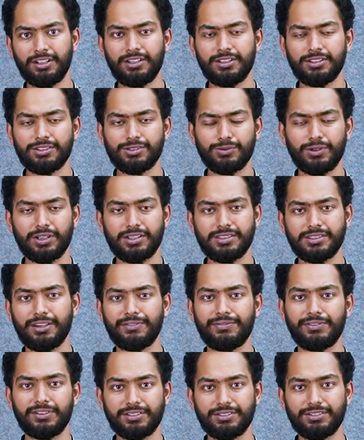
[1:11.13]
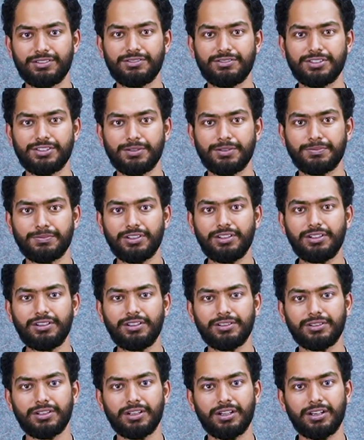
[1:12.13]
So what is the effector and receptor?
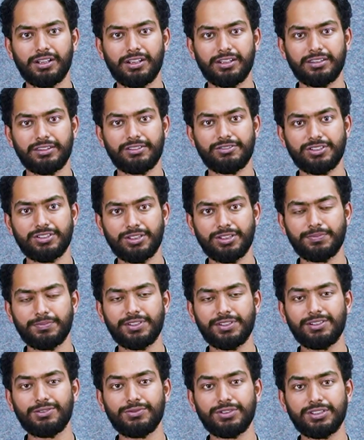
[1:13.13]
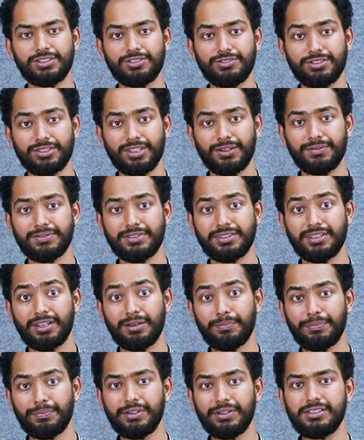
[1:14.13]
The receptor which receives the
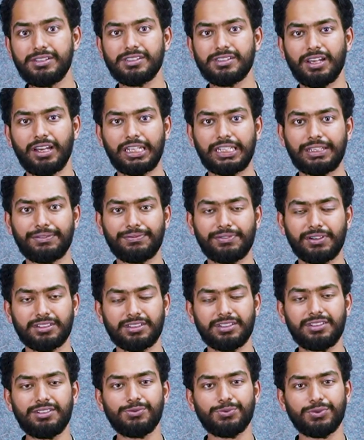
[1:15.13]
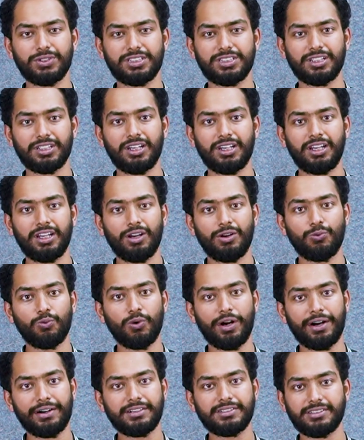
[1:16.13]
impulse and effector which
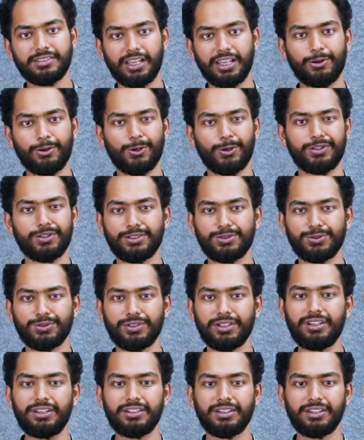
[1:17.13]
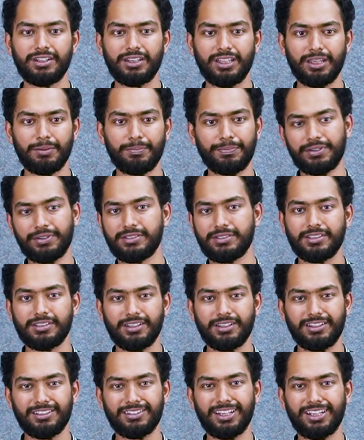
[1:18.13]
works according to the impulse.
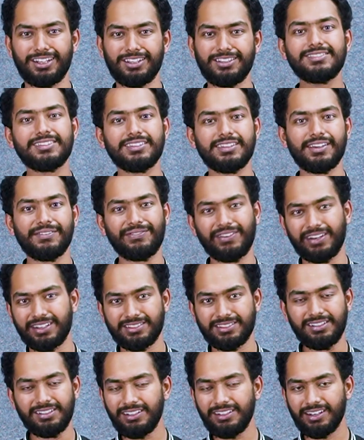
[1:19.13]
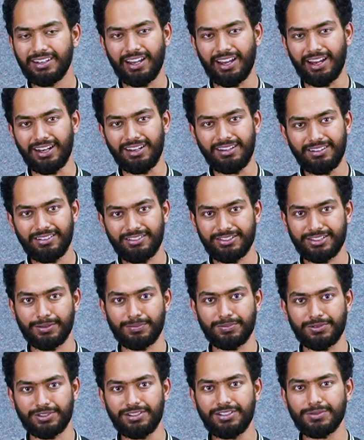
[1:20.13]
That is effector and
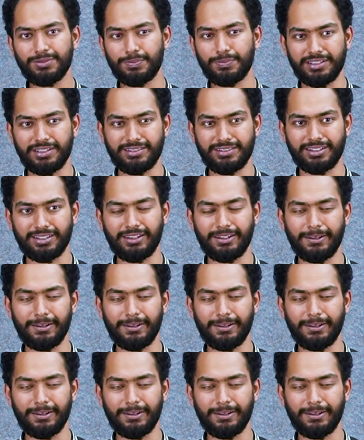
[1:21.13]
receptors basically.